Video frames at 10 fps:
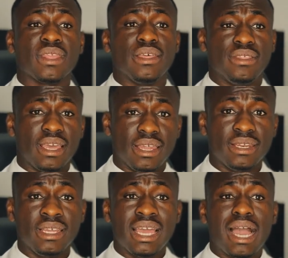And
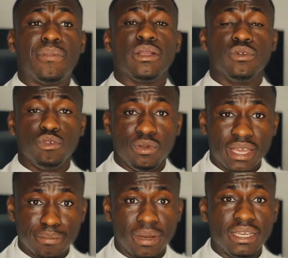then am I going to
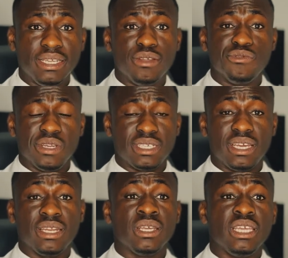get money in return?